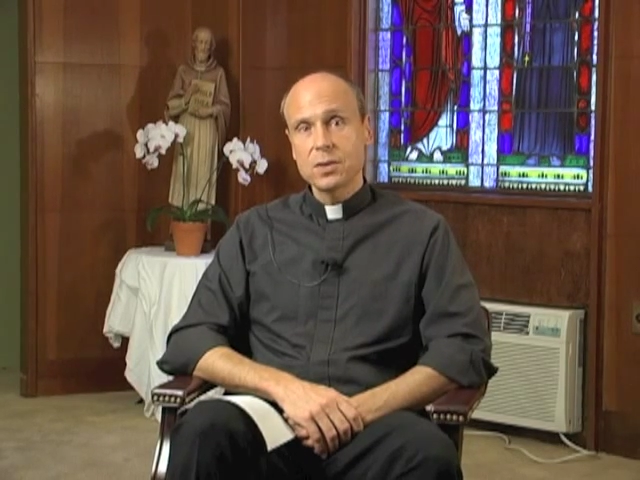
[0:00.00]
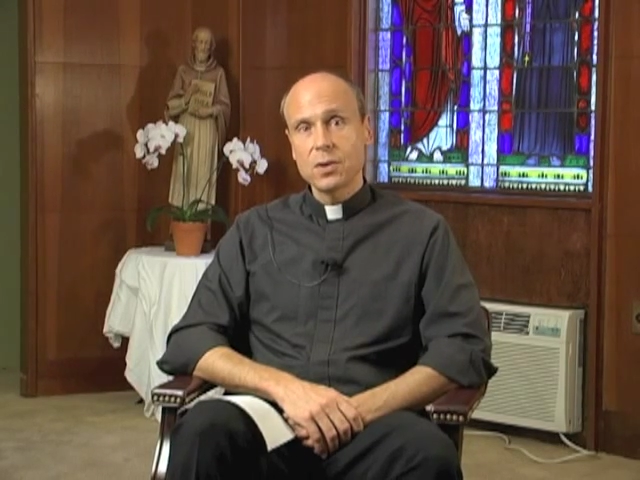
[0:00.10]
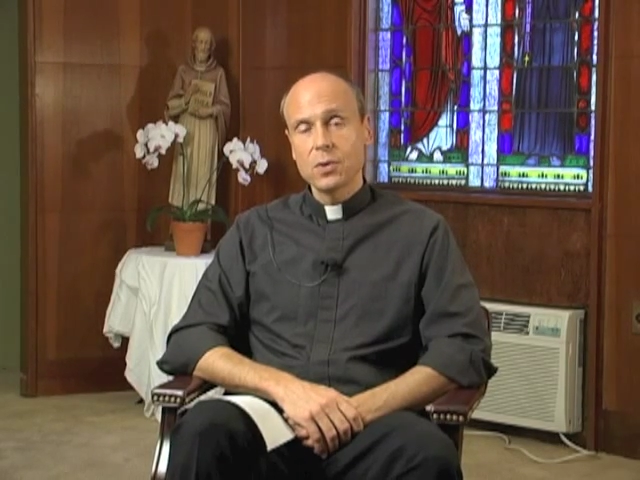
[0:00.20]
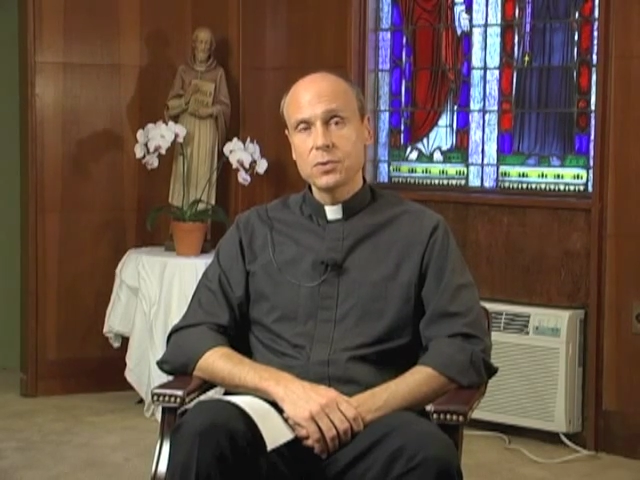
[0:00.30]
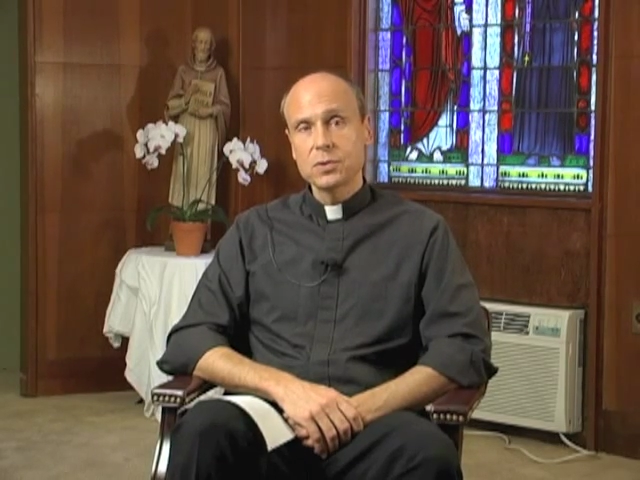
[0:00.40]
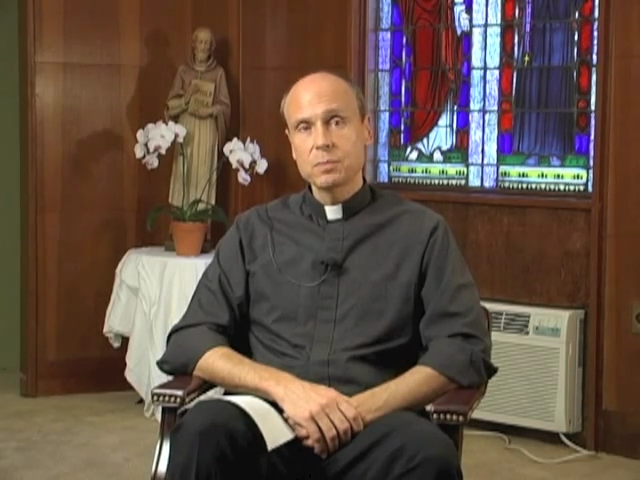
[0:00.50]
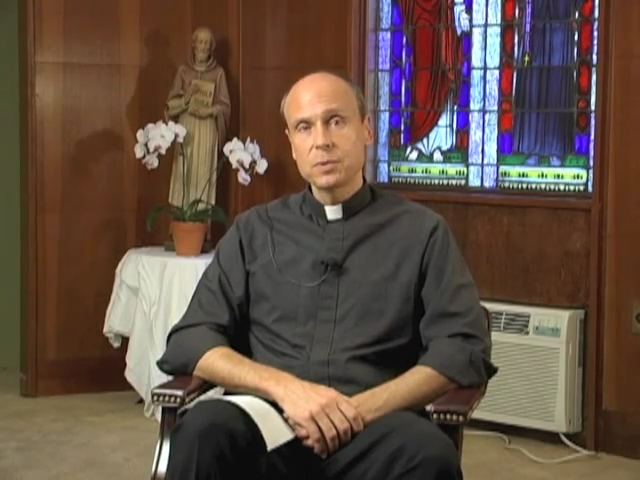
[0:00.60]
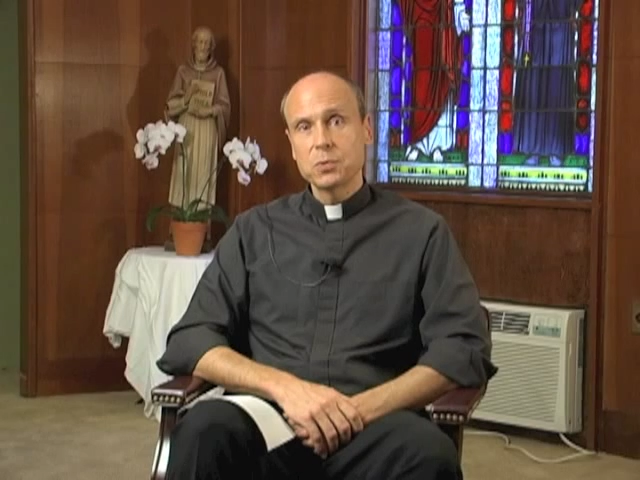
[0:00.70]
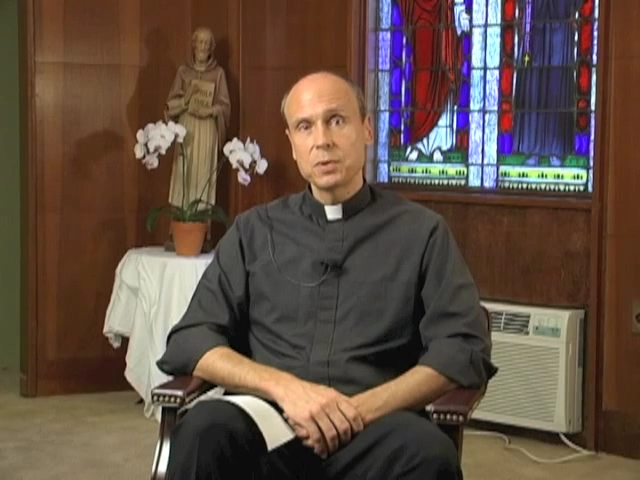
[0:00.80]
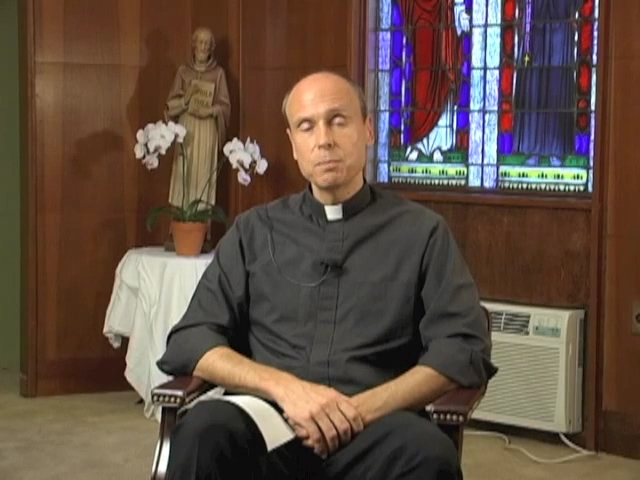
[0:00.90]
Coast
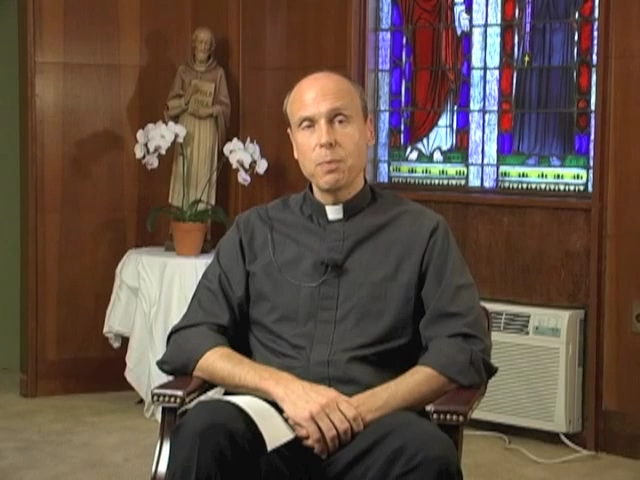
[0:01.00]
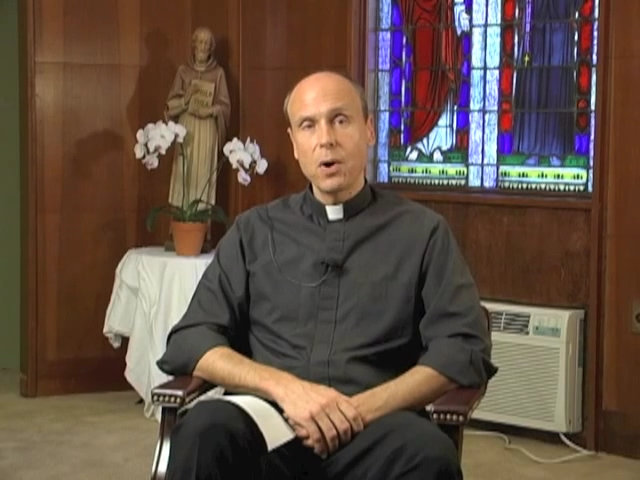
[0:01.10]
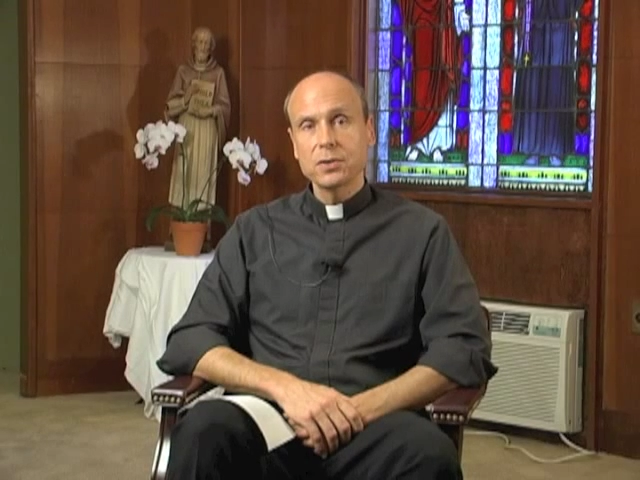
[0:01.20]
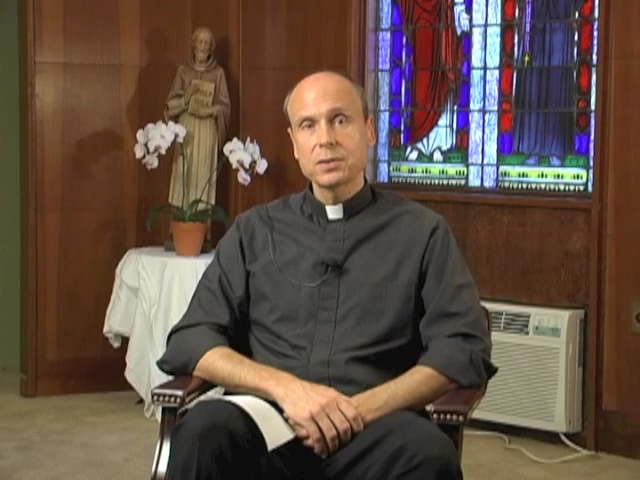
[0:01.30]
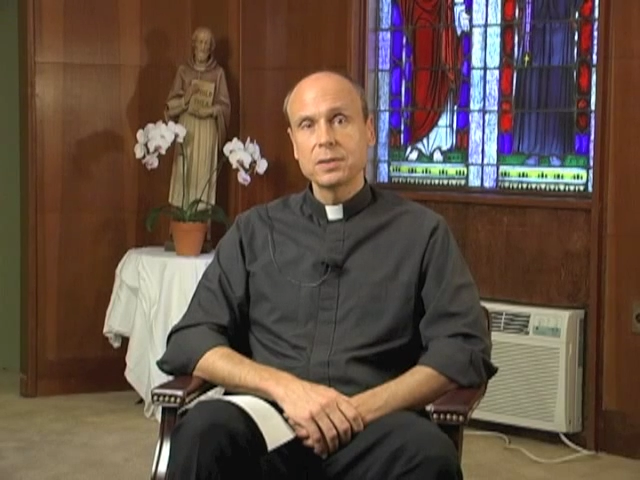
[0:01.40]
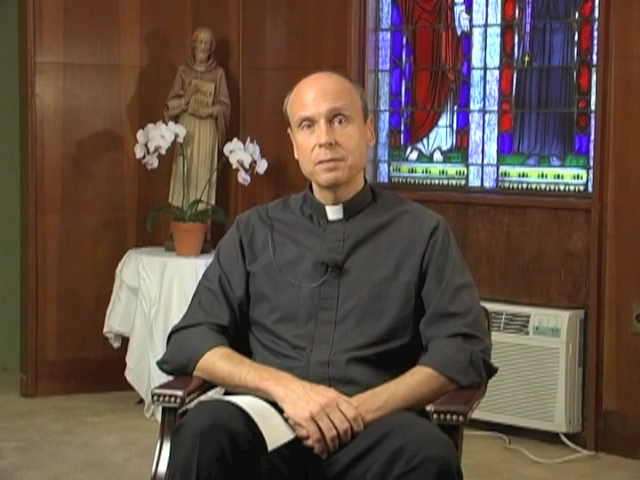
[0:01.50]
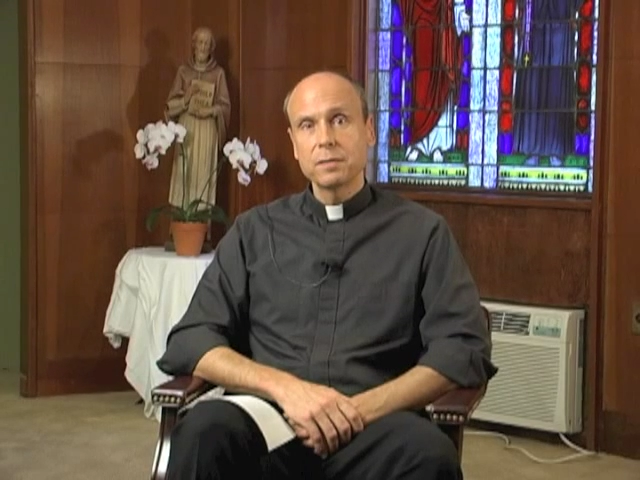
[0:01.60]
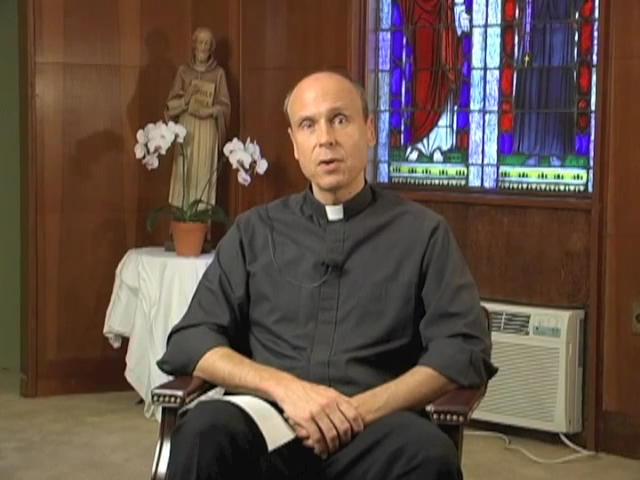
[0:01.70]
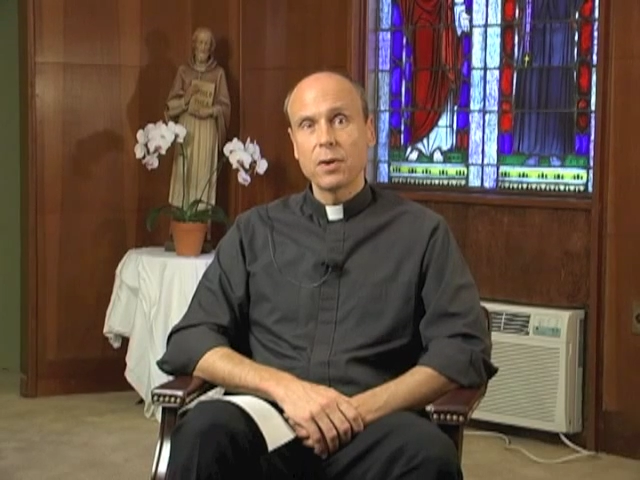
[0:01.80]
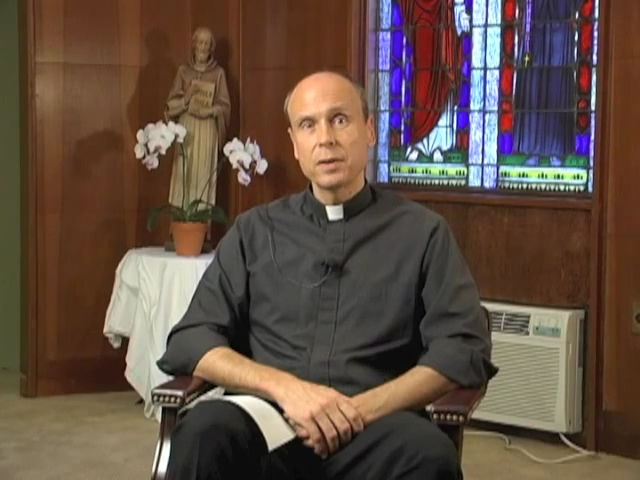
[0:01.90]
between Boston and
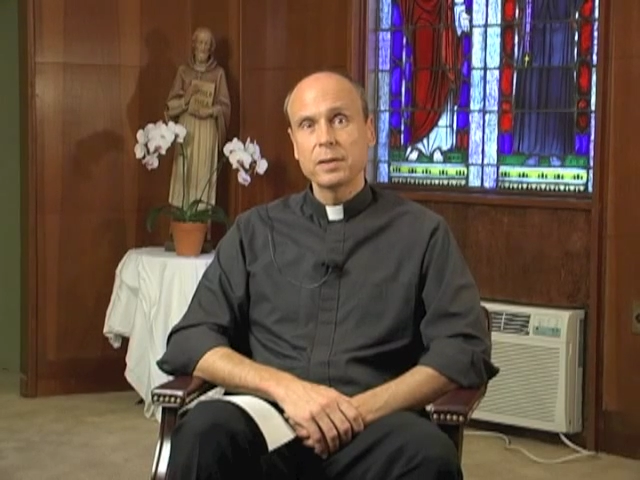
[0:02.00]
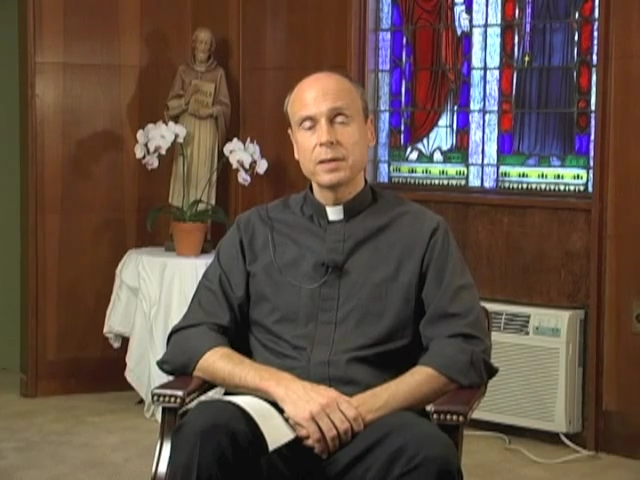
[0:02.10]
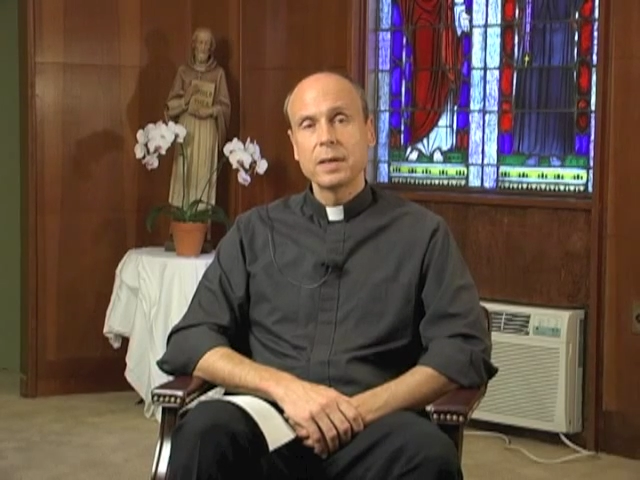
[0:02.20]
Florida,